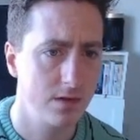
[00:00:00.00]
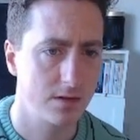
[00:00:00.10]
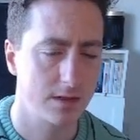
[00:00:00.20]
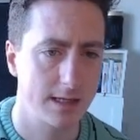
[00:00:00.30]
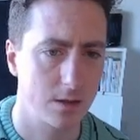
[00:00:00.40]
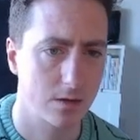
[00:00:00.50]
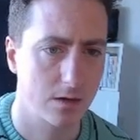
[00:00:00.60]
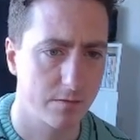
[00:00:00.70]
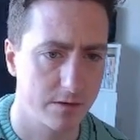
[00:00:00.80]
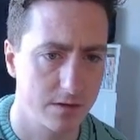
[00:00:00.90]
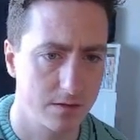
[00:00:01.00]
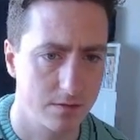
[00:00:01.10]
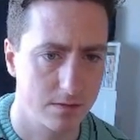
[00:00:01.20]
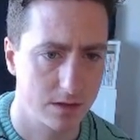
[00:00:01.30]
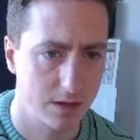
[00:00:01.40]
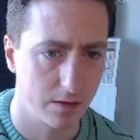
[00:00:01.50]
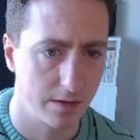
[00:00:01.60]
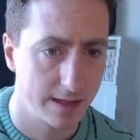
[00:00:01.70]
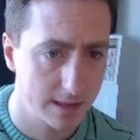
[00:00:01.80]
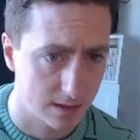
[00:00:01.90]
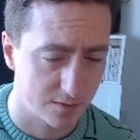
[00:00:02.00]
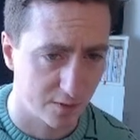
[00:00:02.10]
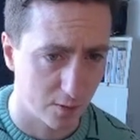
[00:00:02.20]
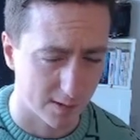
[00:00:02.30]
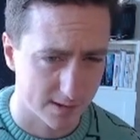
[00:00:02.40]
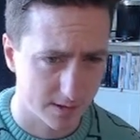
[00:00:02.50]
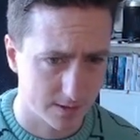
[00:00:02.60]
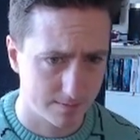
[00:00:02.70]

That's all covered. So this is forced.